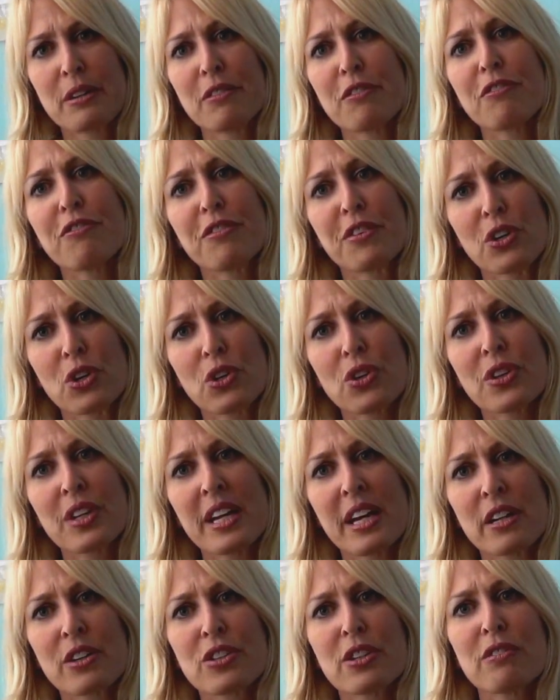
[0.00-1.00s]
fill the
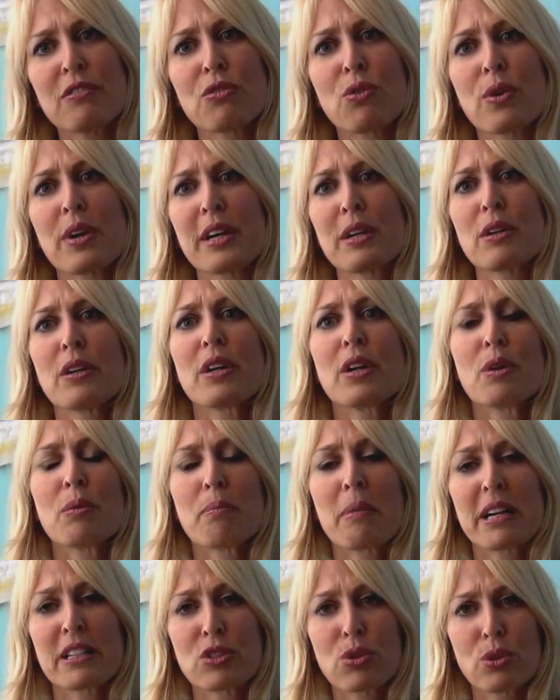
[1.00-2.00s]
energy void
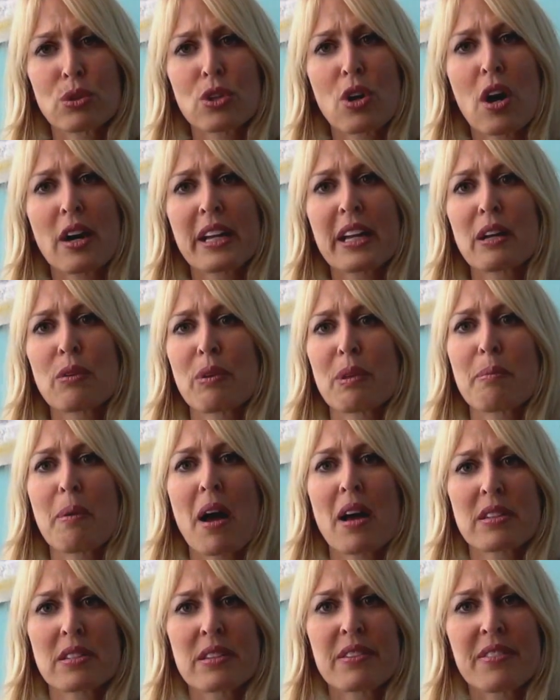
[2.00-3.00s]
by soul talking with
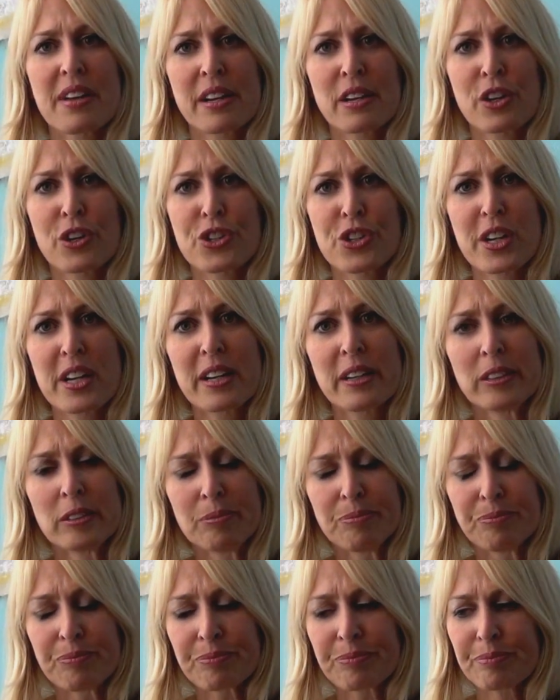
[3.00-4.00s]
positive energy.
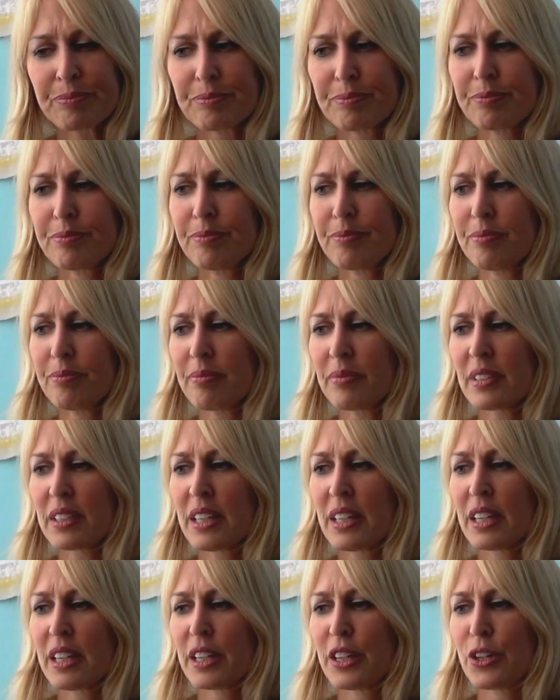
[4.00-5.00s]

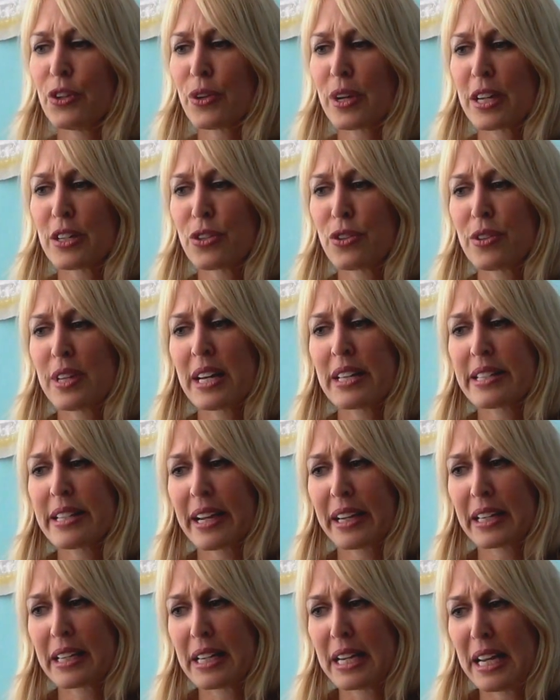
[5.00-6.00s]
You can do that
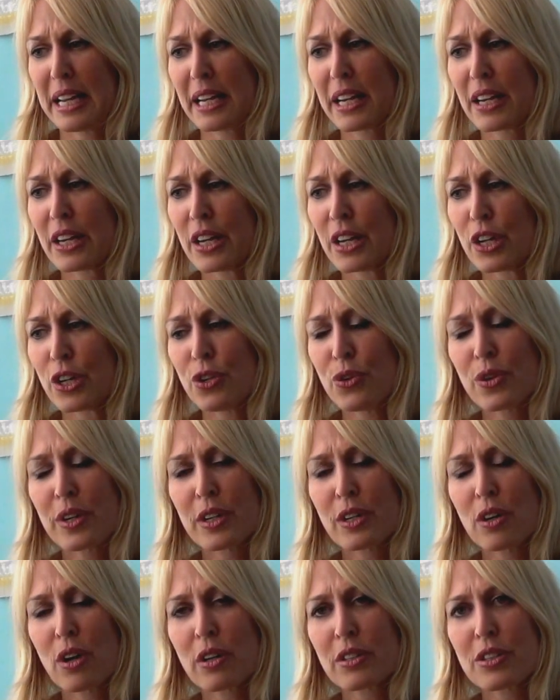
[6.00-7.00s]
technique. You
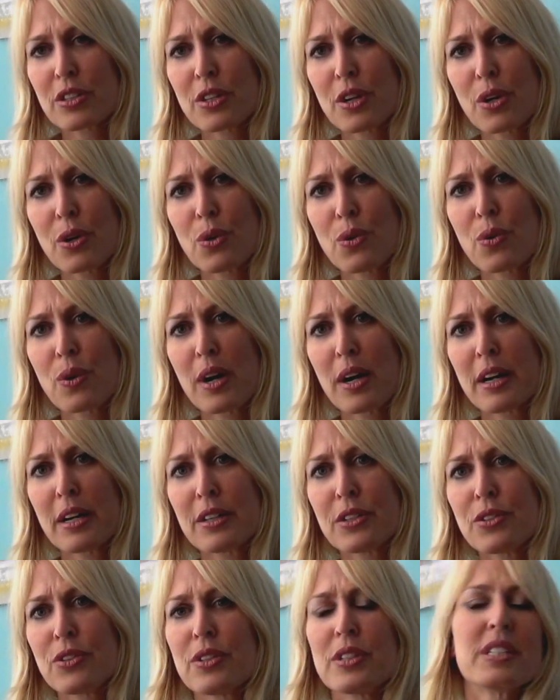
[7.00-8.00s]
can also
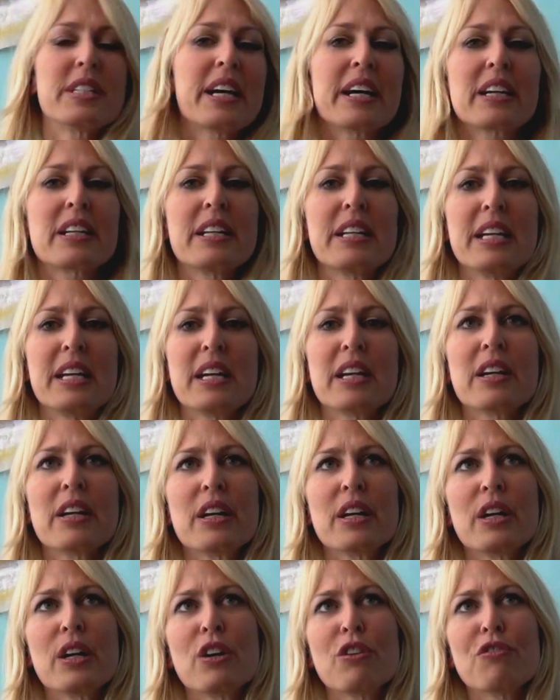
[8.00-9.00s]
do the technique
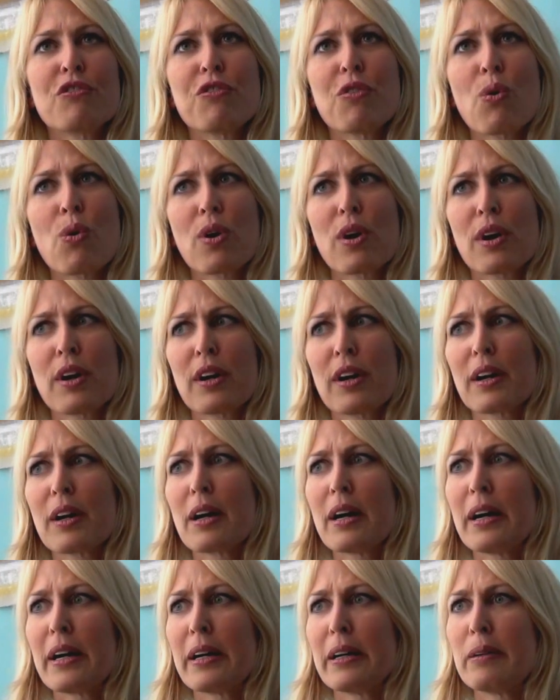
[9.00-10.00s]

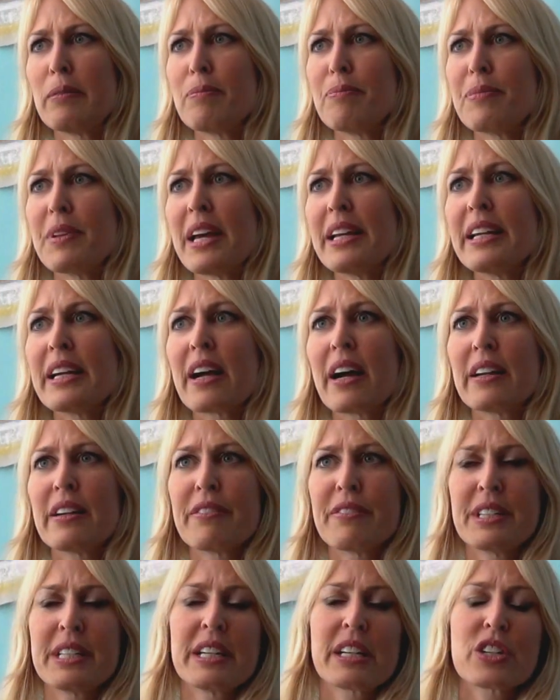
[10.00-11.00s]
for any kind
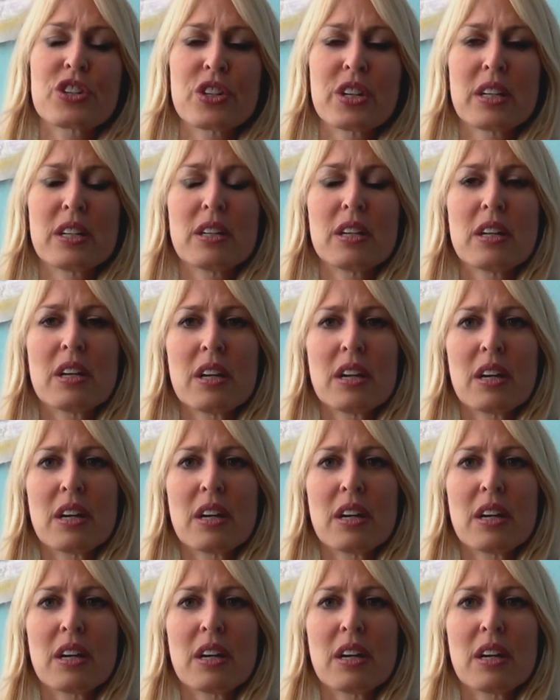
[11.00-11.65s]
of addiction.